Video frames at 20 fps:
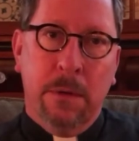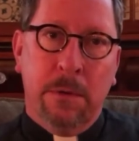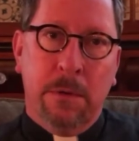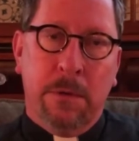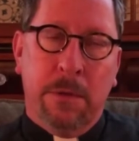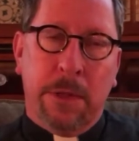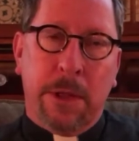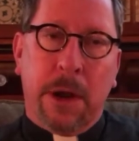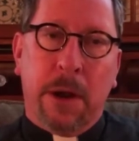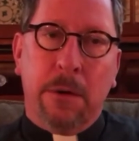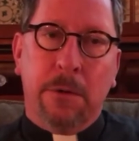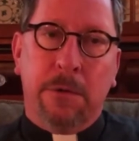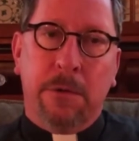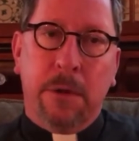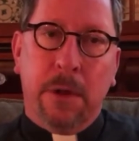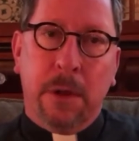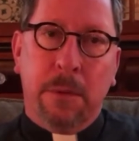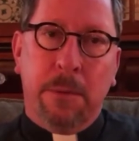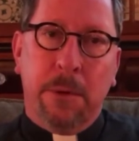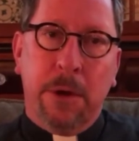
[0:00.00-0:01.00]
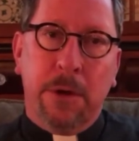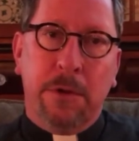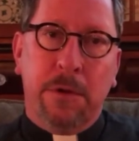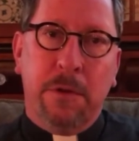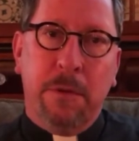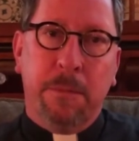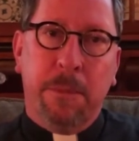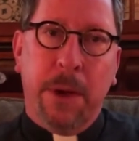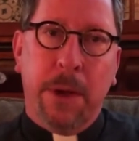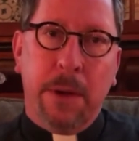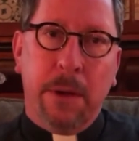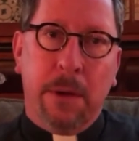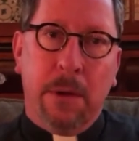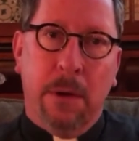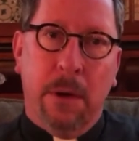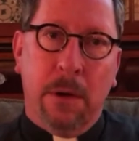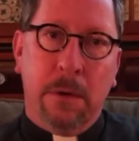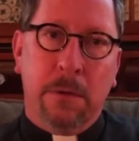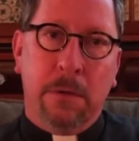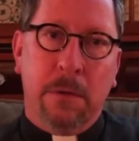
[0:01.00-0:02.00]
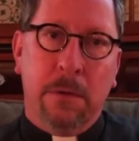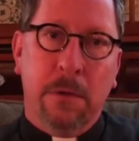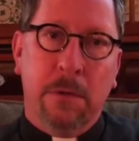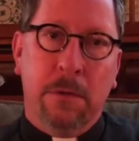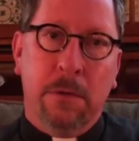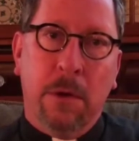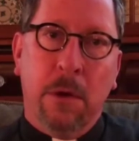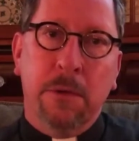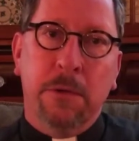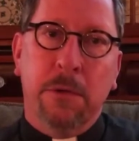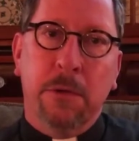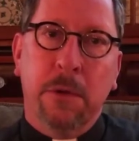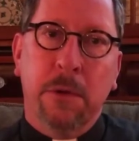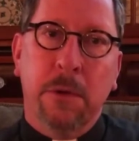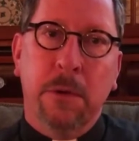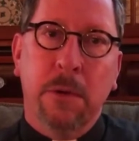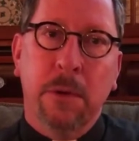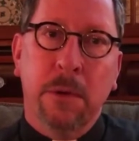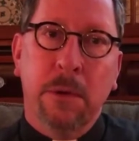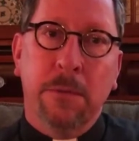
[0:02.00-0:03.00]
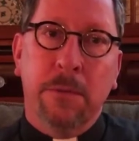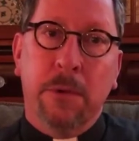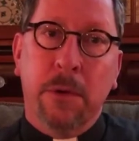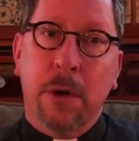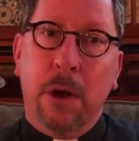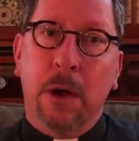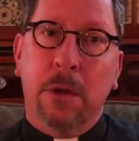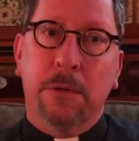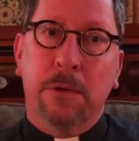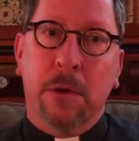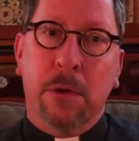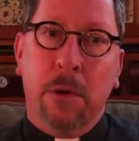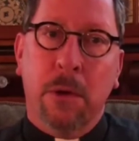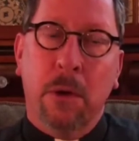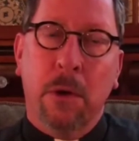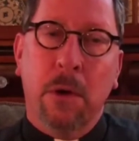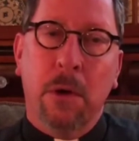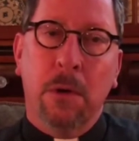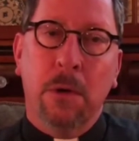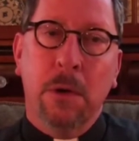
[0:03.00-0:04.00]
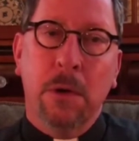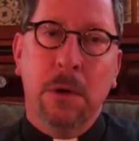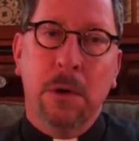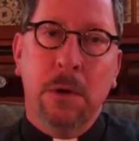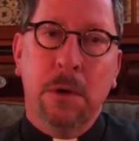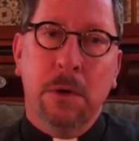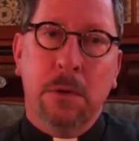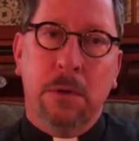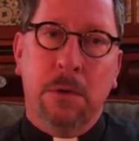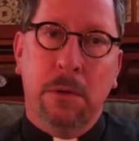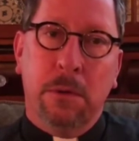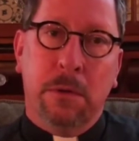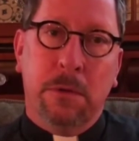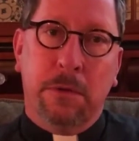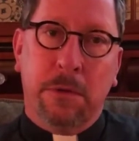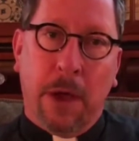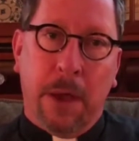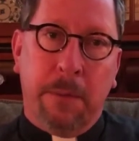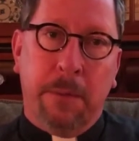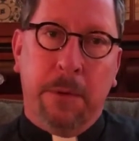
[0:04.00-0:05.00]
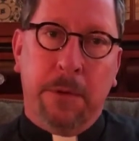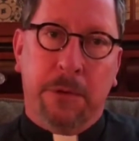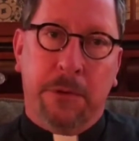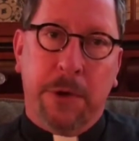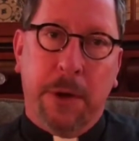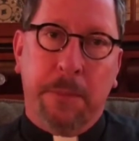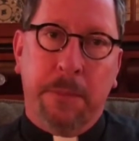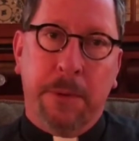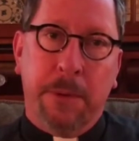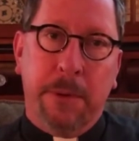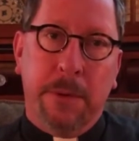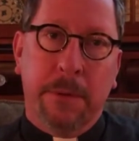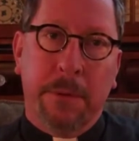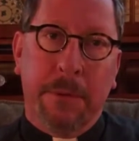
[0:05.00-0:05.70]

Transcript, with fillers: so that our celebration of Pentecost is also for us a call to discipleship.